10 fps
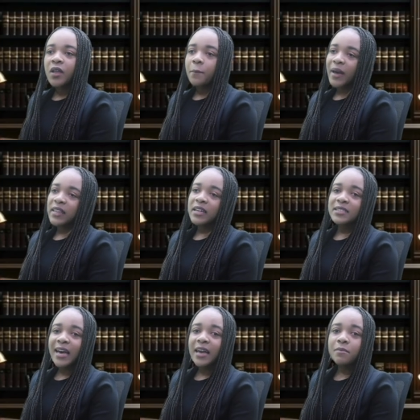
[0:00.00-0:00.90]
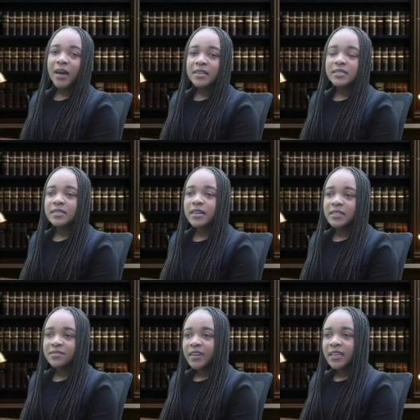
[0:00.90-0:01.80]
By the time assets are
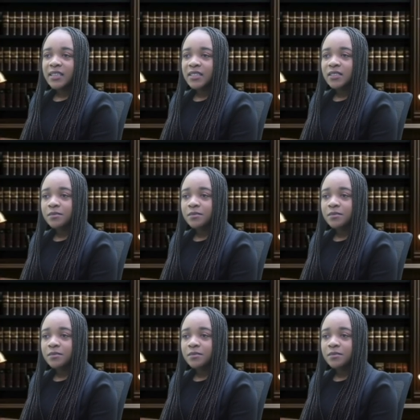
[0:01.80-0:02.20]
divided,